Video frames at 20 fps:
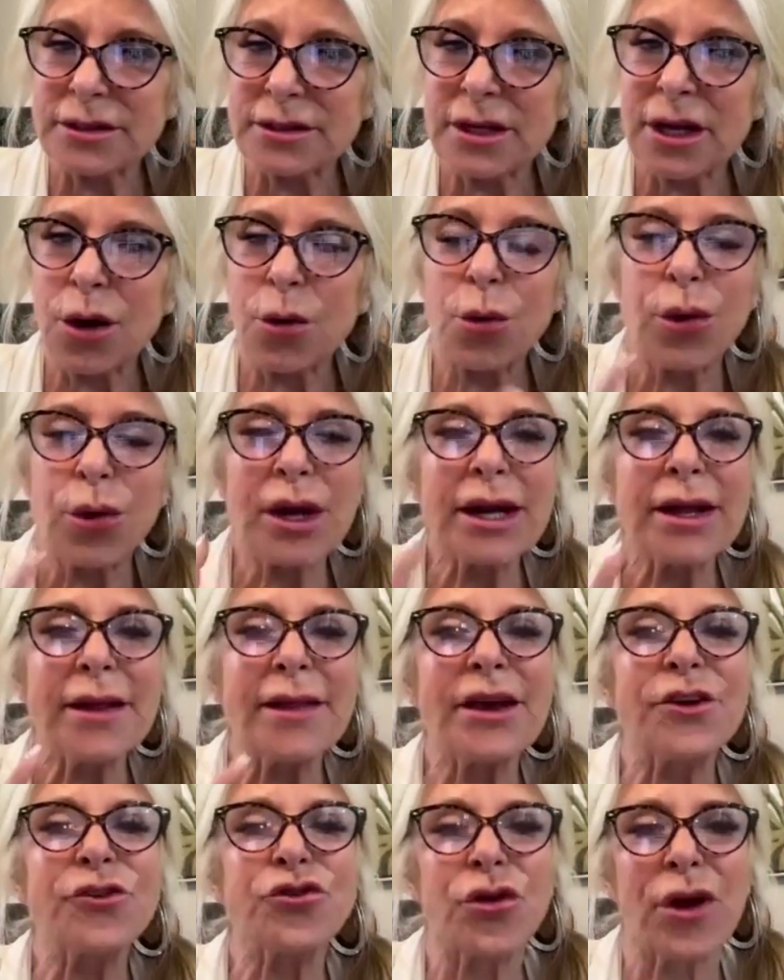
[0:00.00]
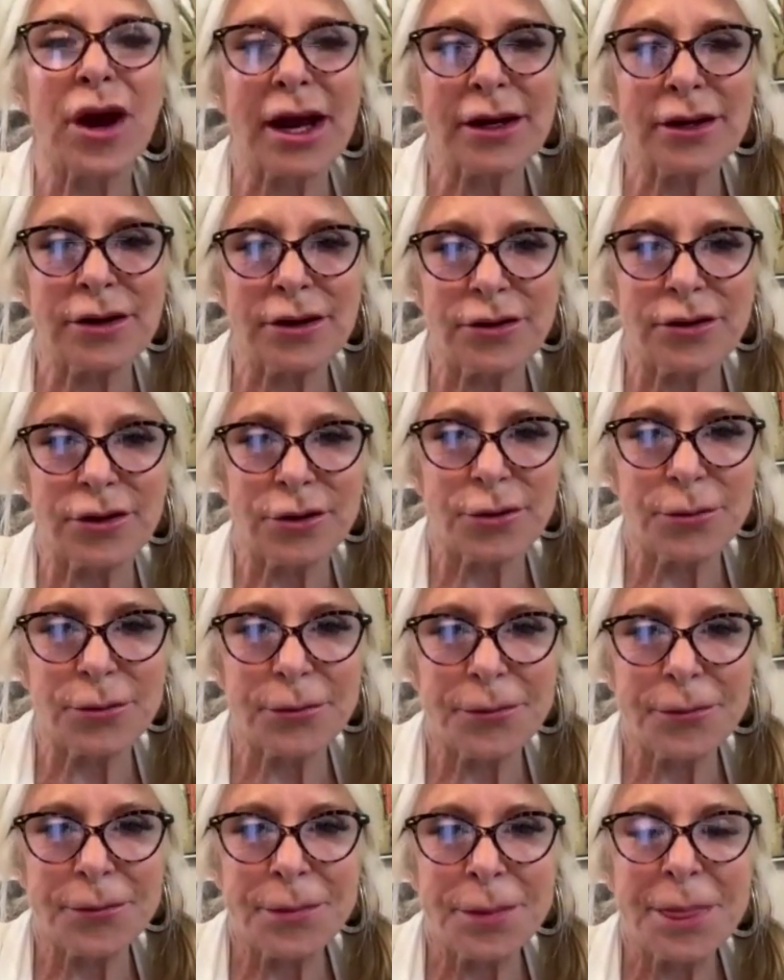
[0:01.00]
Now, what are they trying to do?
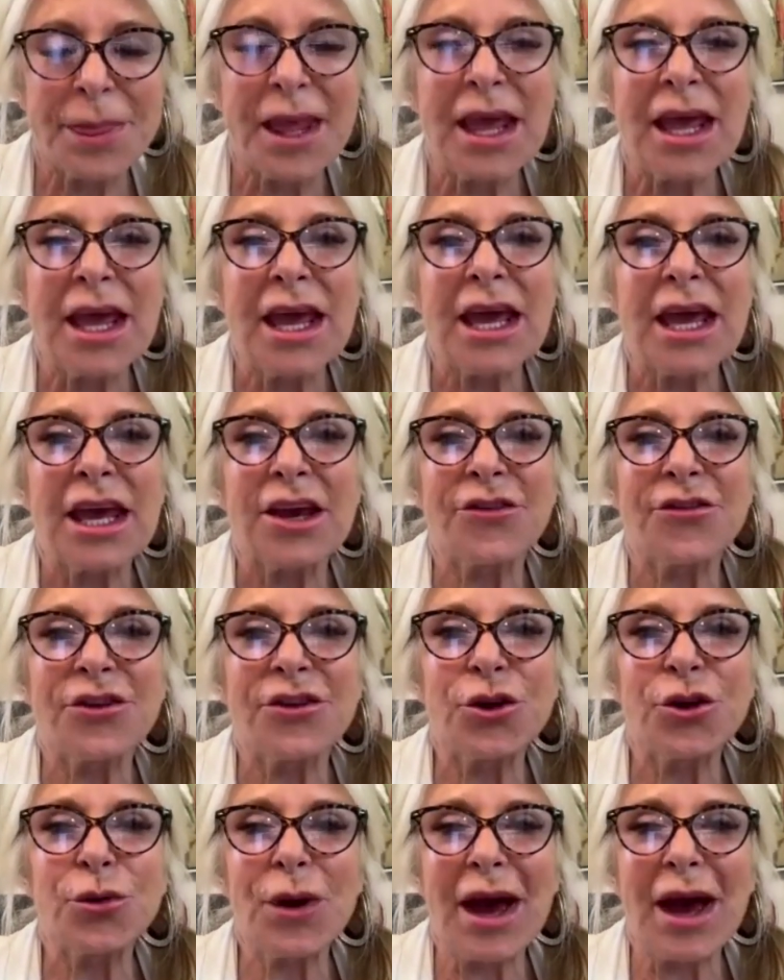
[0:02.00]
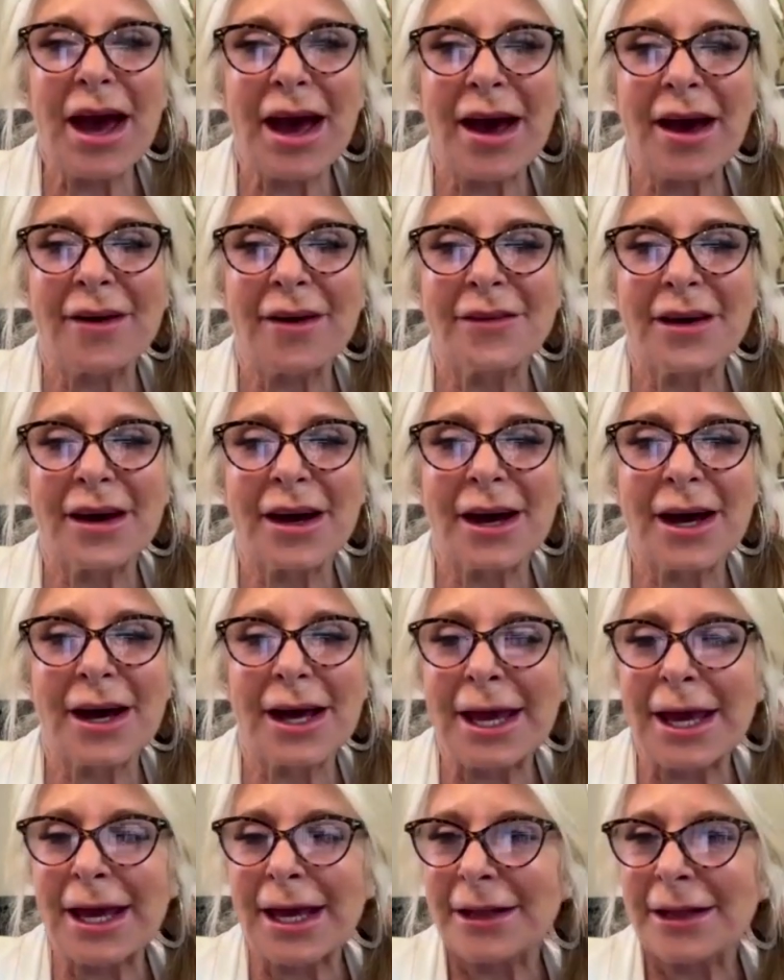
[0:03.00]
If you have
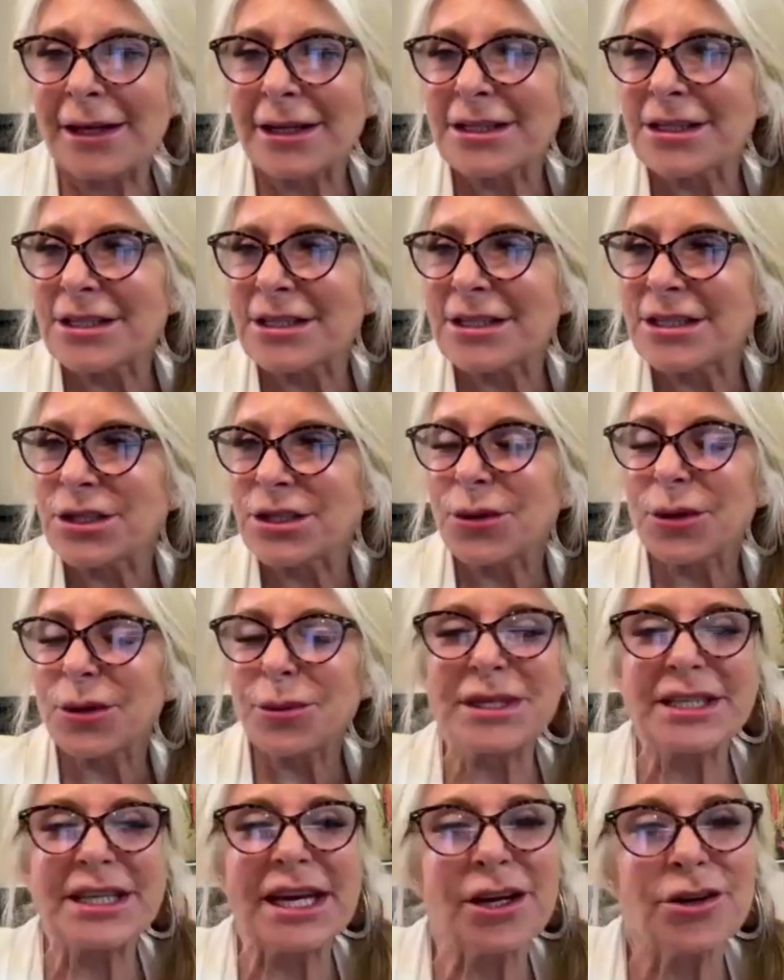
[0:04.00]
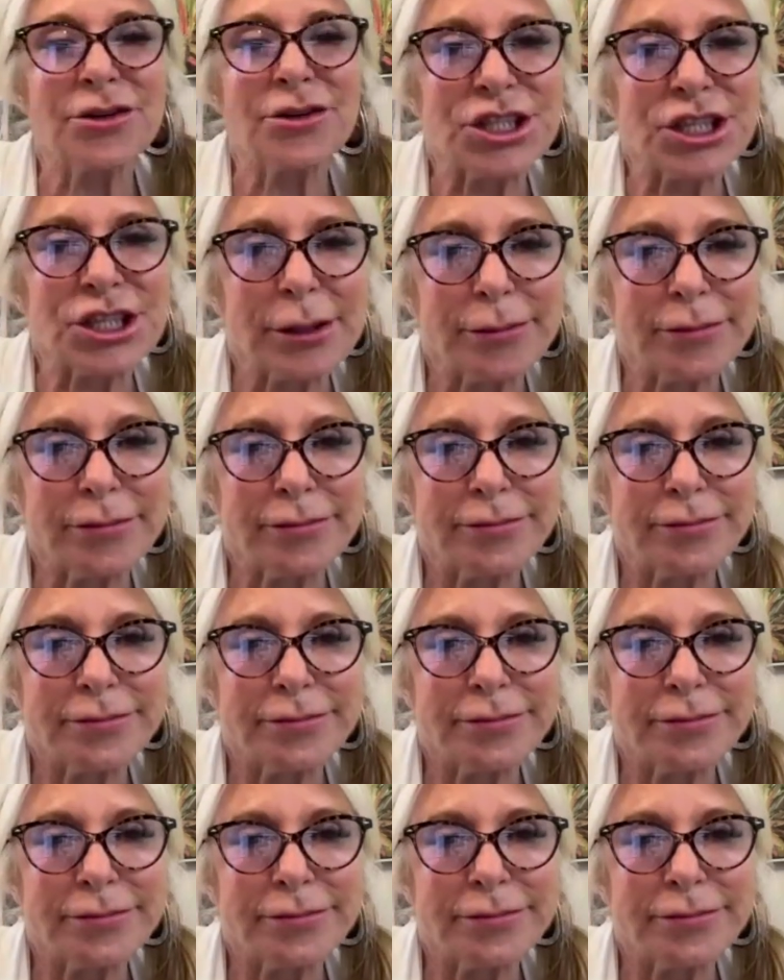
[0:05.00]
let's do a potato chip.